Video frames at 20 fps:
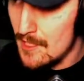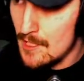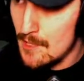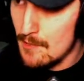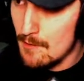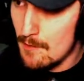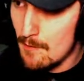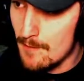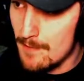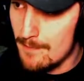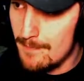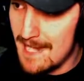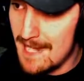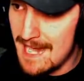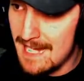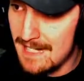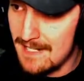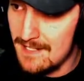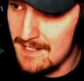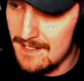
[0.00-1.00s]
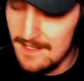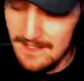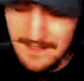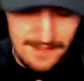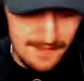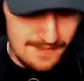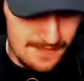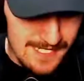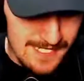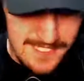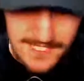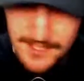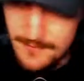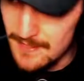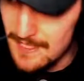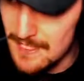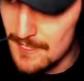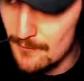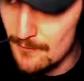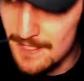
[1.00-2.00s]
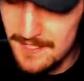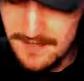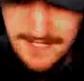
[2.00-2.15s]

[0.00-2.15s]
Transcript: We'll be back next week with